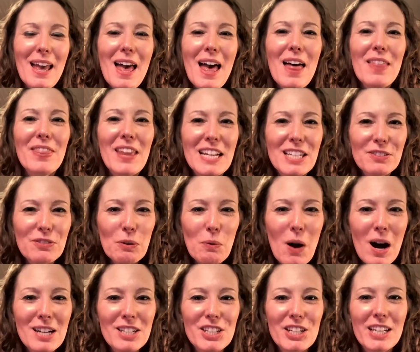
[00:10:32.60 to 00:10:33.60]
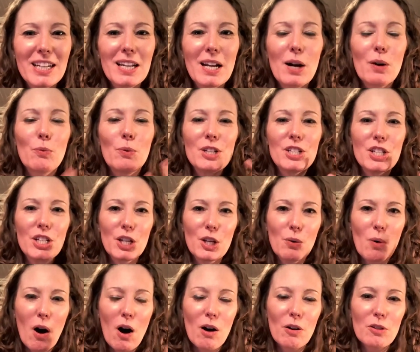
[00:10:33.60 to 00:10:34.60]
Thanks for watching. Wishing
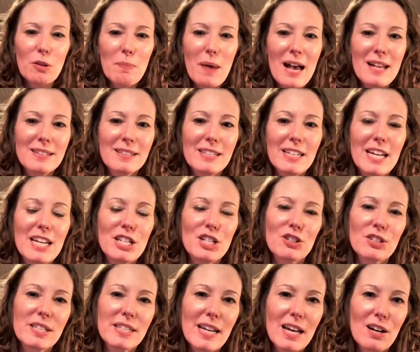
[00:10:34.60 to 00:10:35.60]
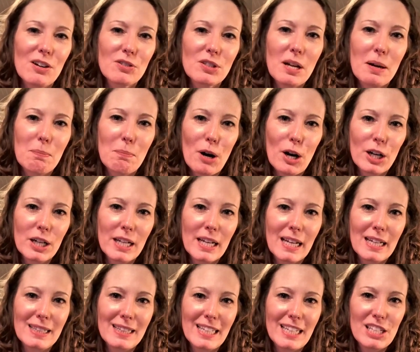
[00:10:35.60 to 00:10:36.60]
you all the best in your sales,
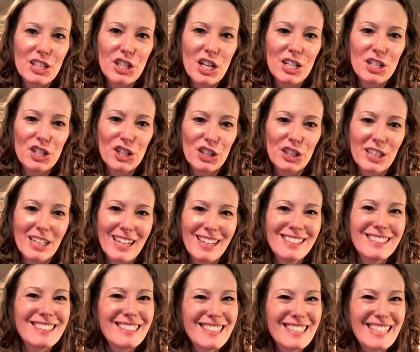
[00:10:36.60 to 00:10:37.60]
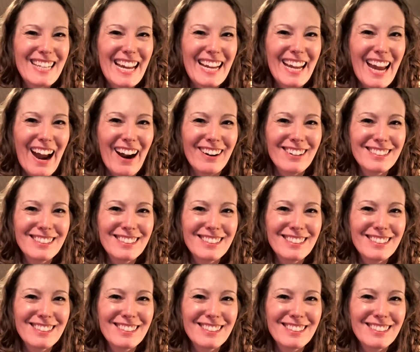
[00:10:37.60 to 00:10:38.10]
marketing, and lead gen journey. Take care.